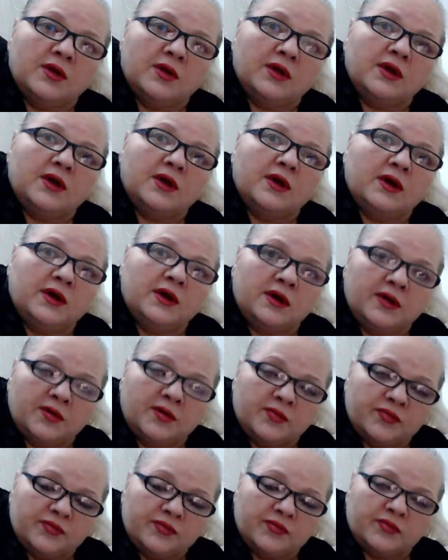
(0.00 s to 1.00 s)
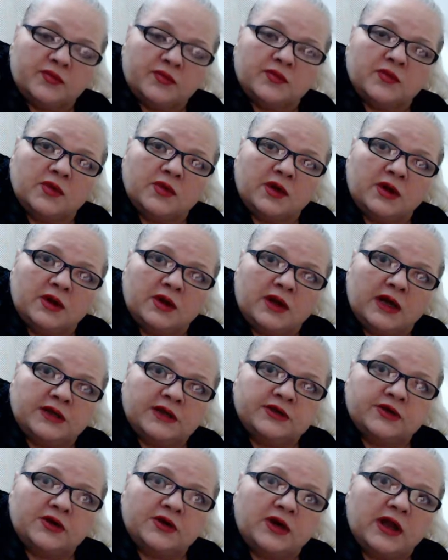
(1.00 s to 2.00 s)

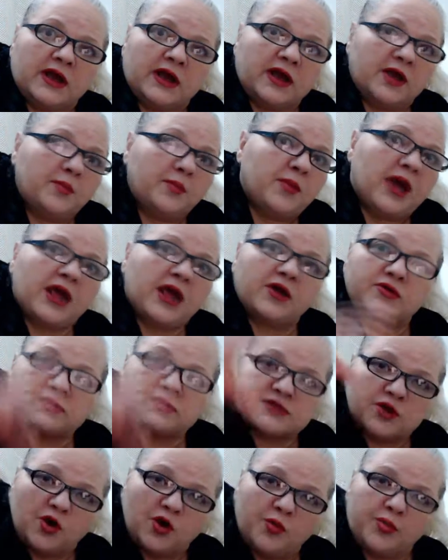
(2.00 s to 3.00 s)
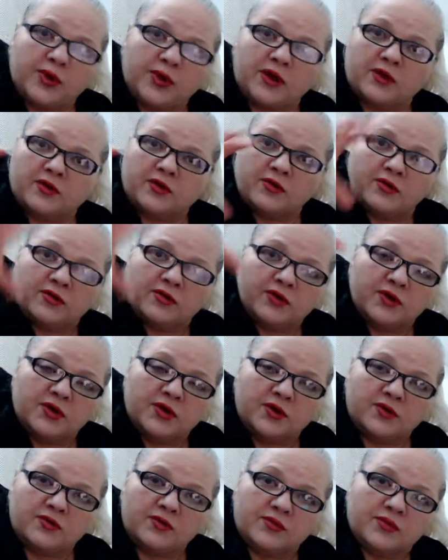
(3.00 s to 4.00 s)
like a microscopic, or
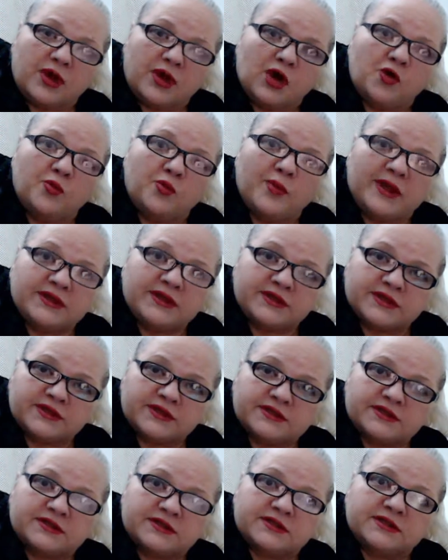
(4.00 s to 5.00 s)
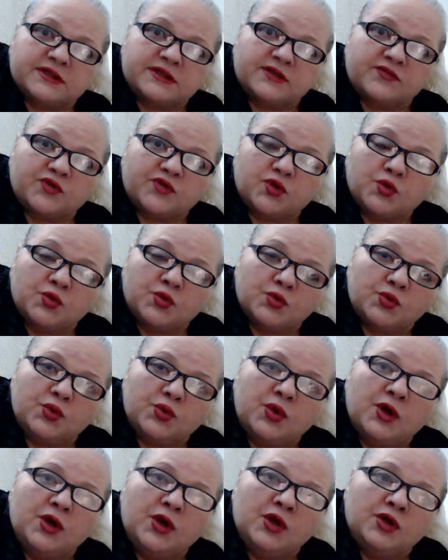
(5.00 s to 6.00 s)
augmented the
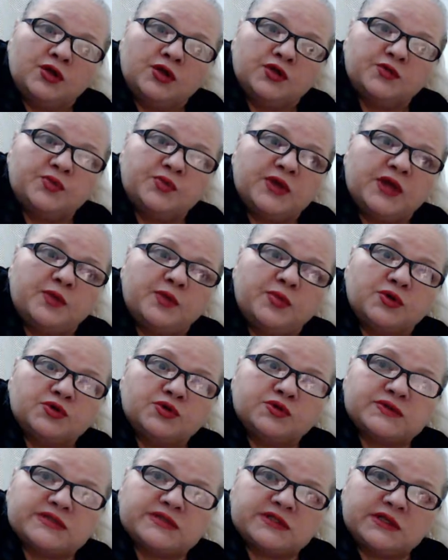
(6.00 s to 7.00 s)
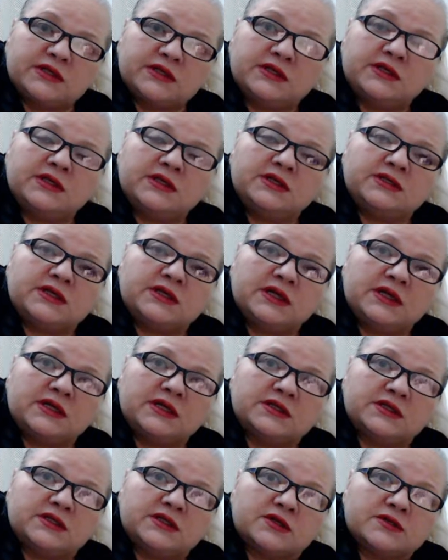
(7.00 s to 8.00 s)
view, you'd be able to see
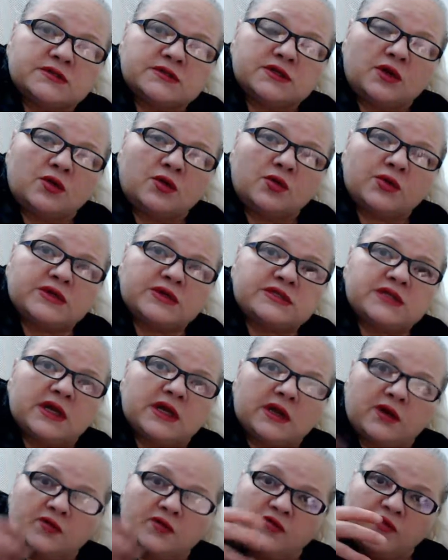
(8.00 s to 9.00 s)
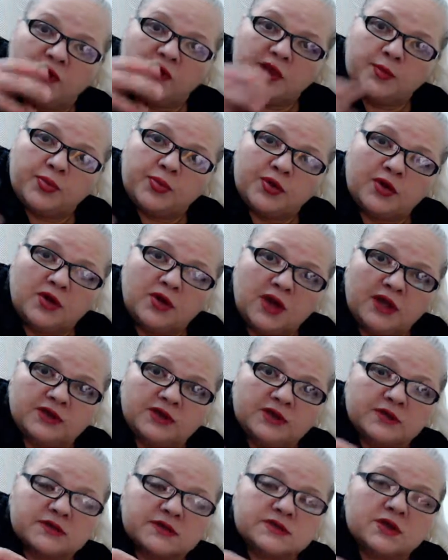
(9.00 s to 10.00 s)
that there's always like a vapor,
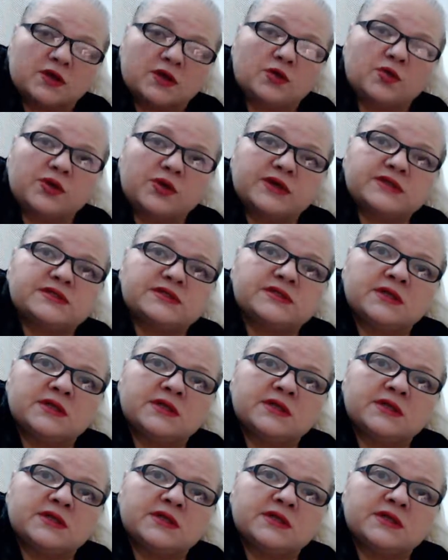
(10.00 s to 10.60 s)
and there's always